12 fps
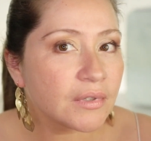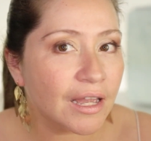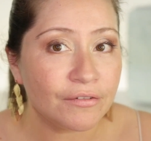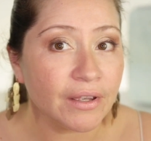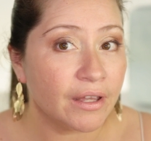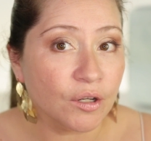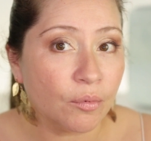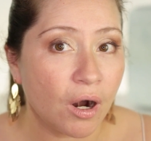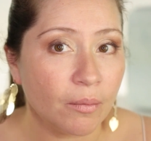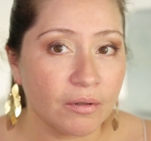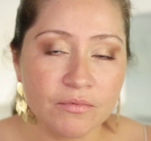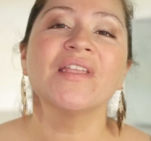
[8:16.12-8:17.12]
having any
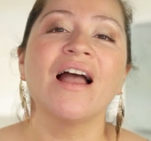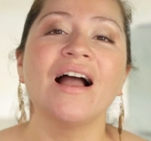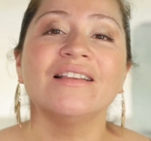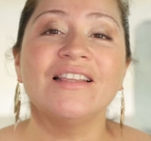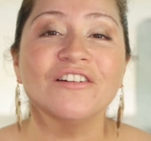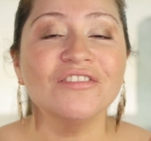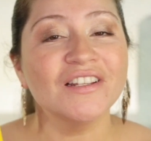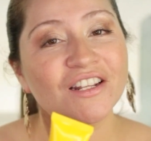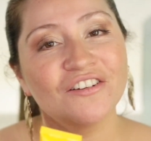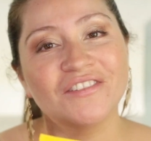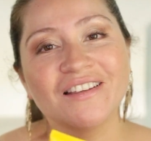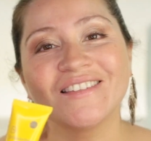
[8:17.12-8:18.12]
problem. I definitely
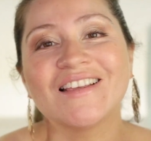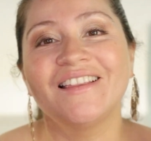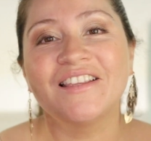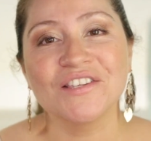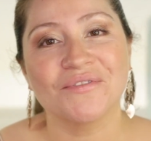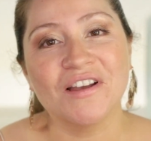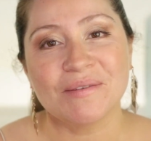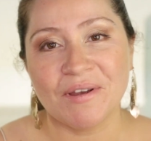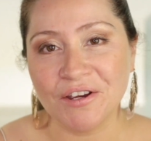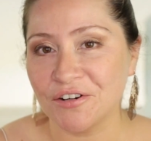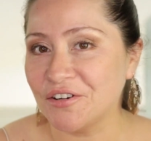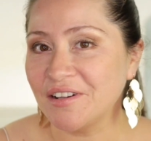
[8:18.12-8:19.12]
love this, and that's why it's
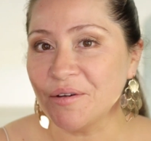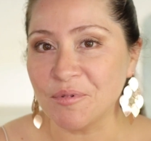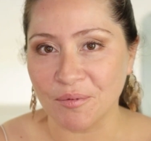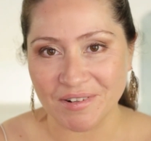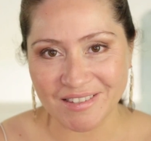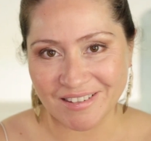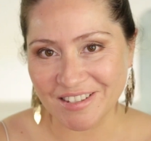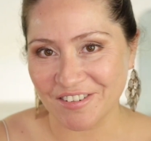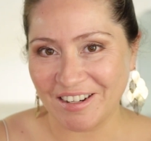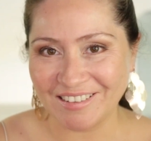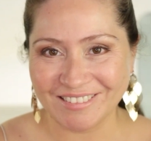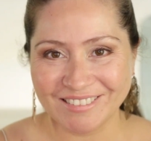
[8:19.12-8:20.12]
my current number 1
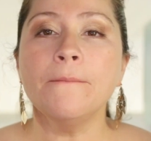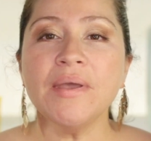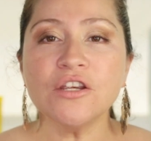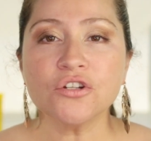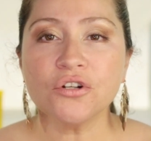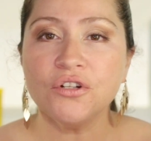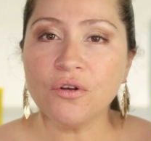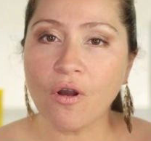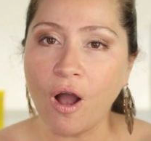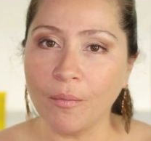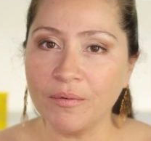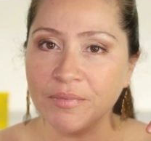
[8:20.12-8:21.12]
sunscreen. Make sure you
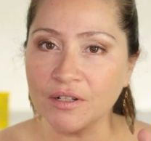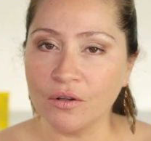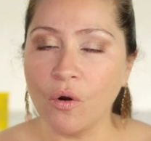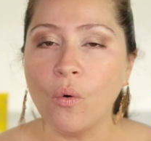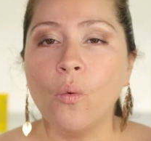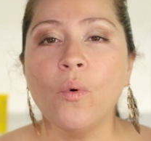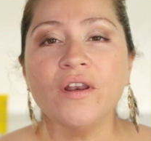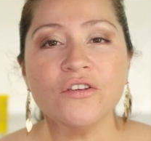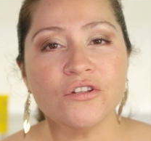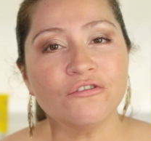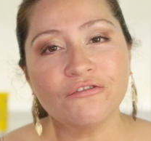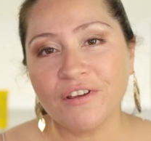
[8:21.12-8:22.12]
comment below what
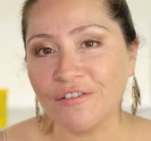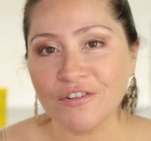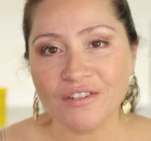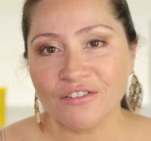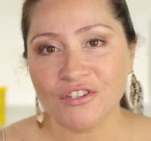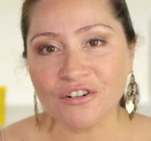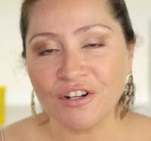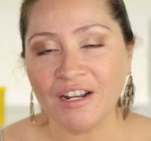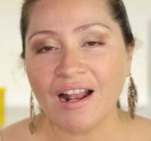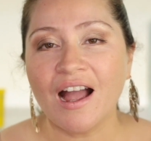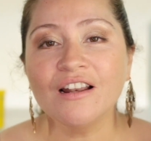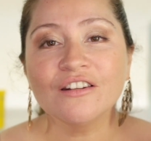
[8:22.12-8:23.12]
is your favorite
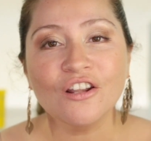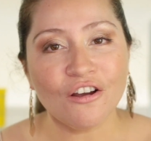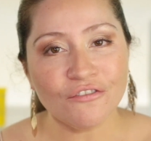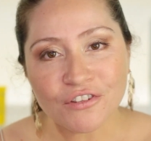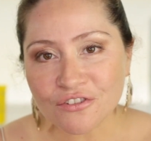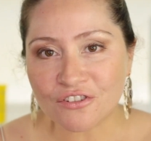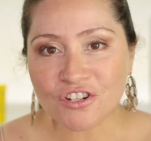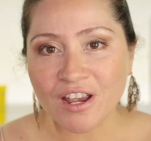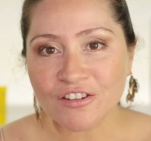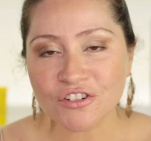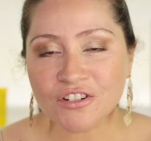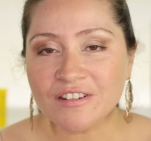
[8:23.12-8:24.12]
sunscreen. I love your
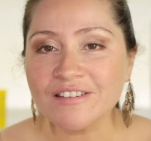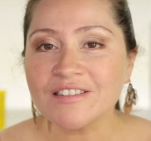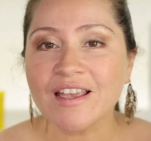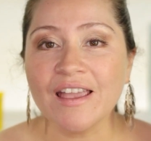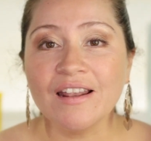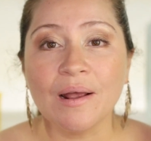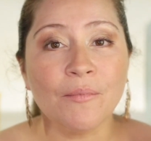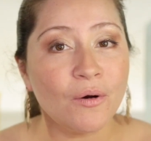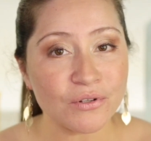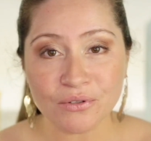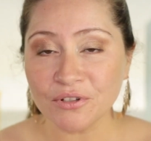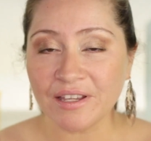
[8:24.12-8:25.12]
suggestions, and I'm
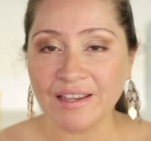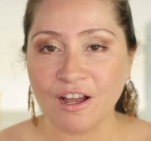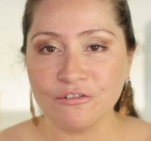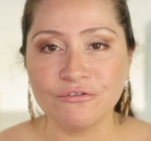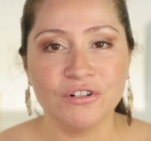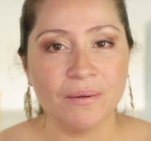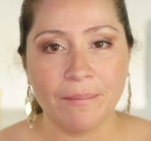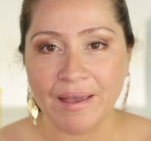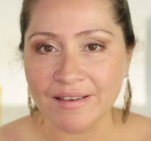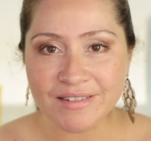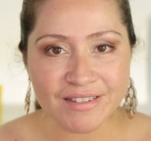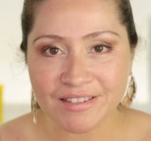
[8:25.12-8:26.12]
always looking out for the
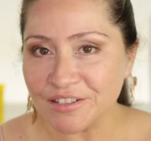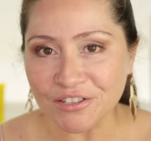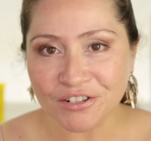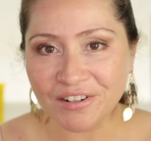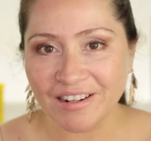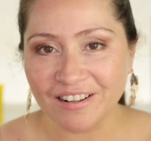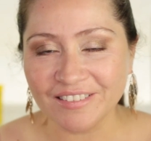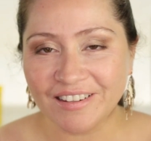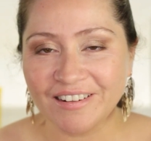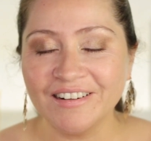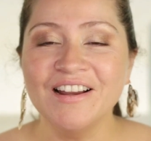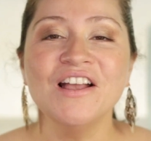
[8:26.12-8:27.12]
best sunscreen out
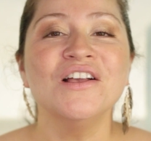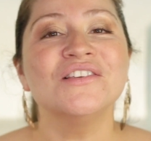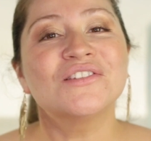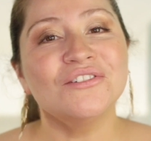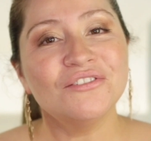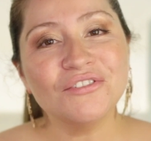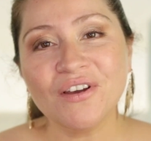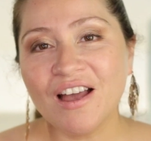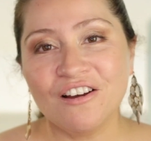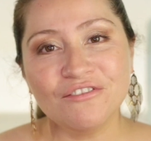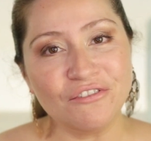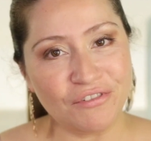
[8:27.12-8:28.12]
there. So if you
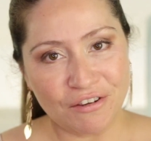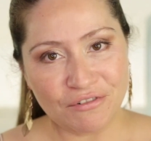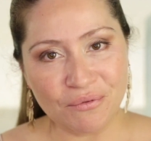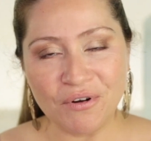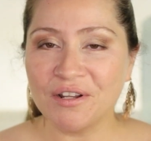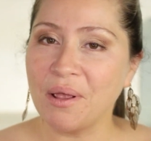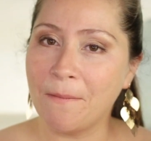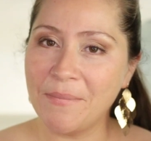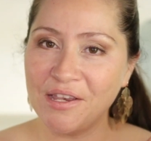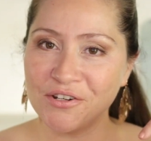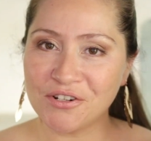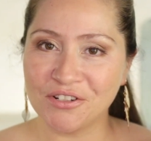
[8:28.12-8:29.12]
have a favorite one,
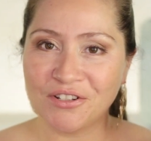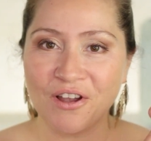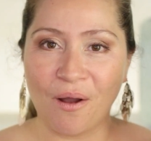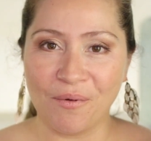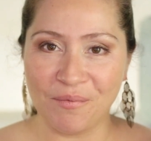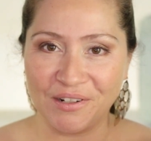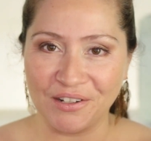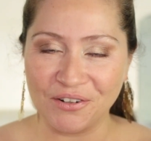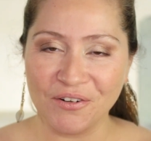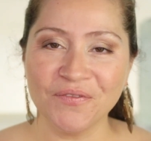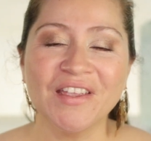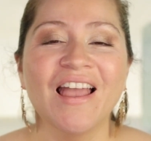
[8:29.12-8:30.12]
make sure to comment below.